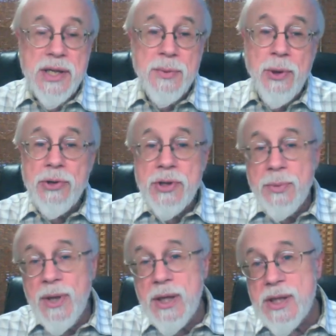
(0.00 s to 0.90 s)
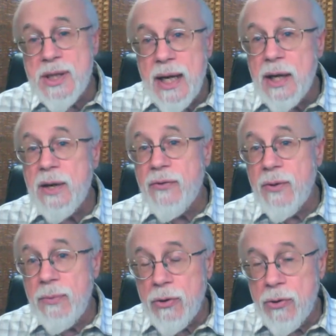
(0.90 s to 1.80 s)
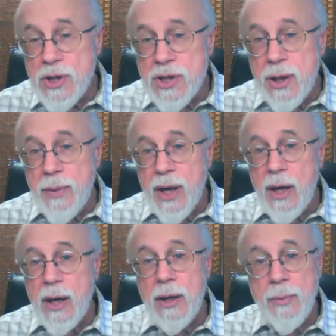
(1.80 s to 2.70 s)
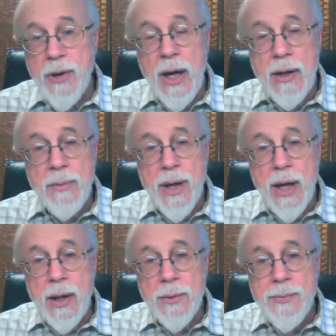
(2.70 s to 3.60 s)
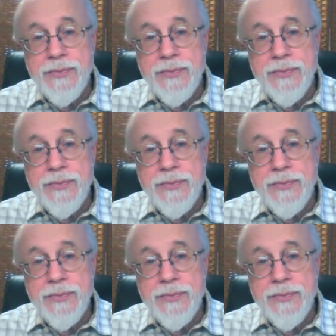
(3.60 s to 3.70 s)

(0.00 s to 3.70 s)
supposed to be descended from the grizzly bear or the brown bear.